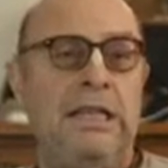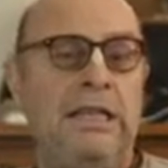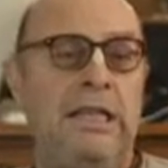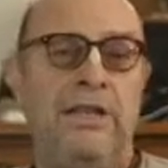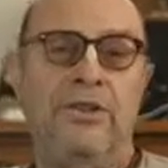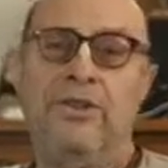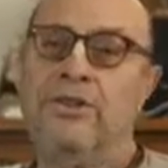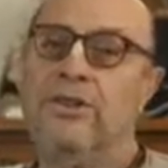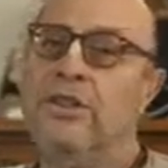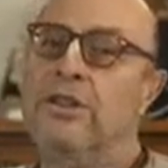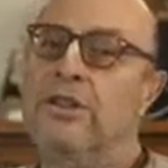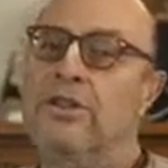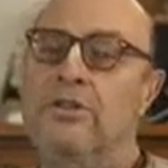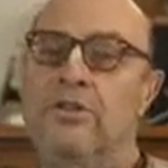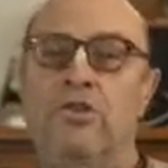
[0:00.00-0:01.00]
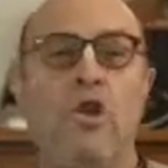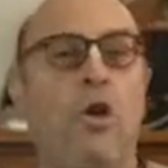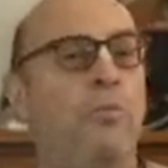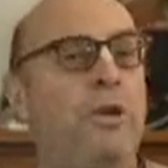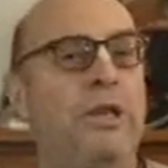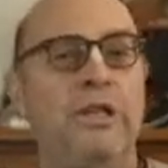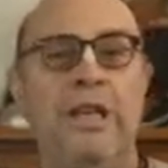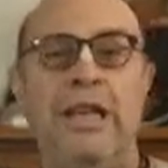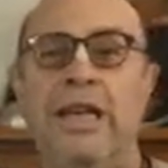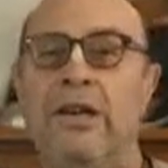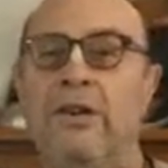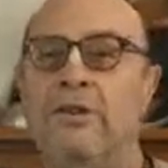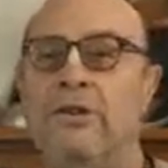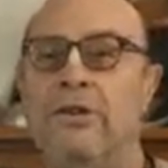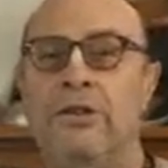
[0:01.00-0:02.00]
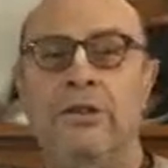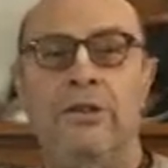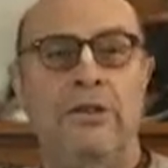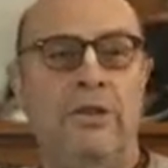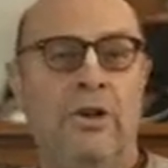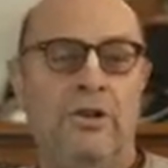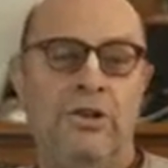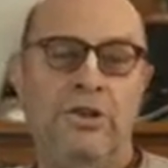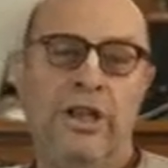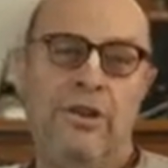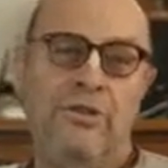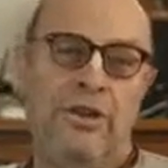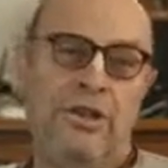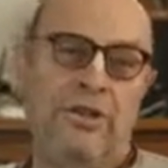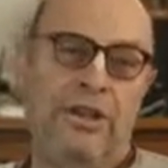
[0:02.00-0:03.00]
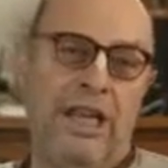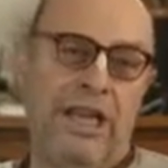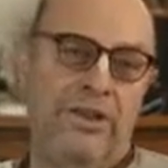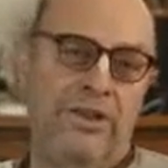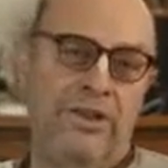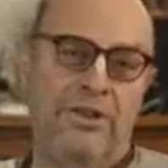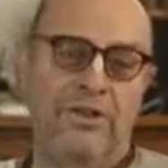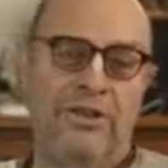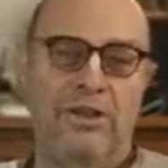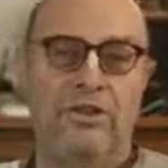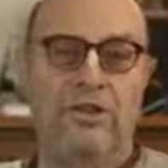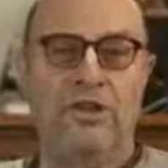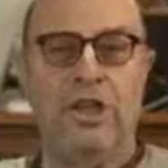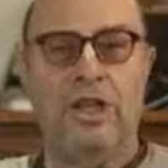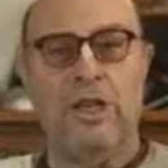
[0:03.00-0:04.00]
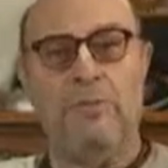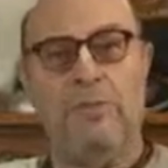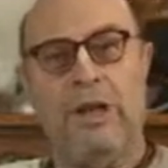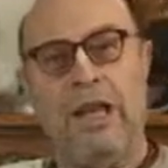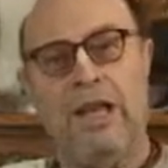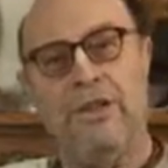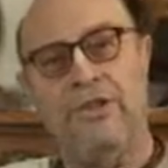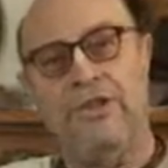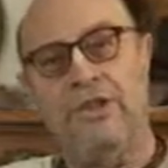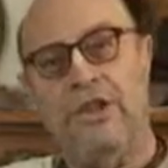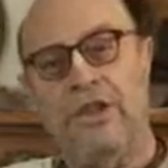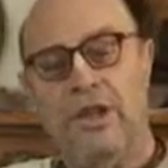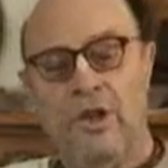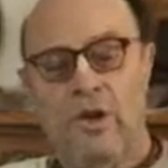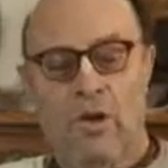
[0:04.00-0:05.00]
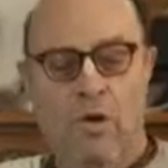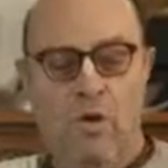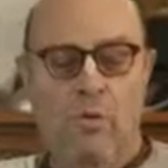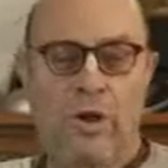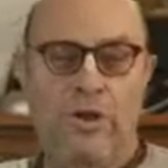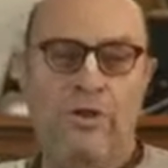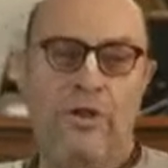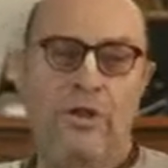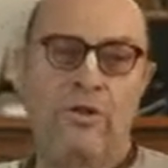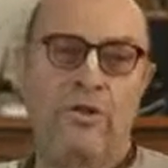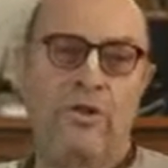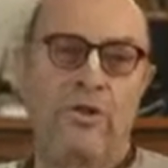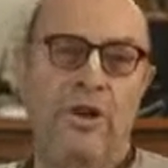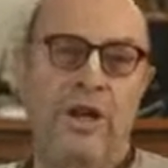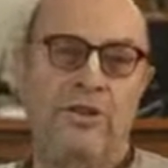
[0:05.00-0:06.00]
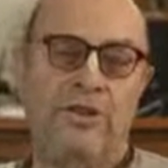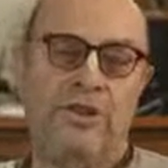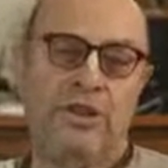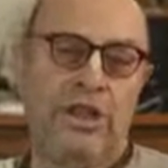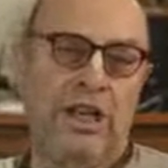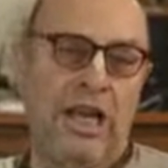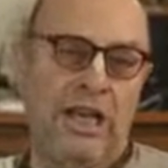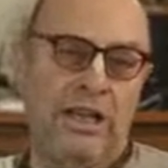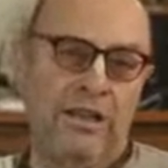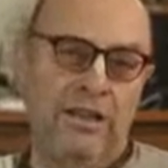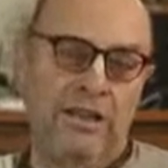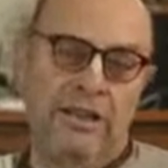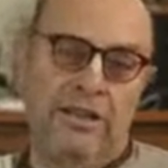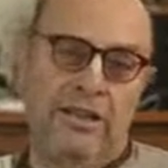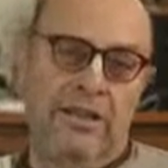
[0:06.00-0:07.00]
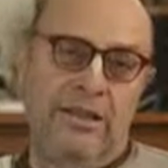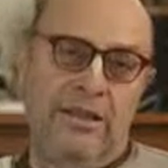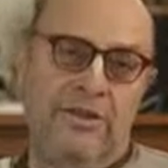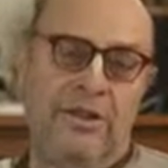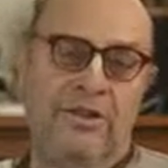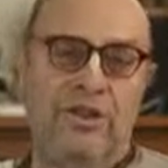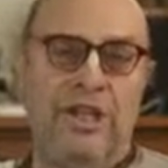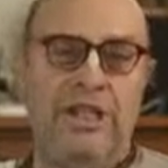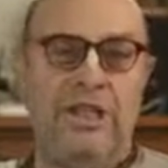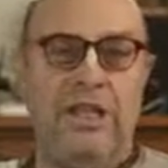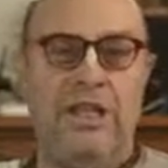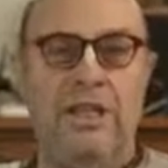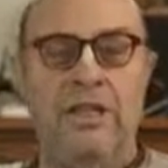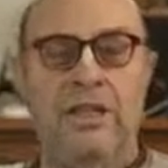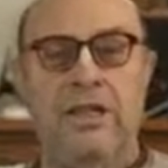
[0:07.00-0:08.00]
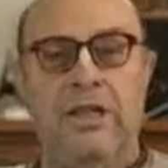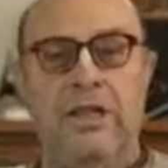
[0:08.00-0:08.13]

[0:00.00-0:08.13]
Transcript: that's chomping down on Terry's lettuce and chili plants, or whether you're a slug that's eating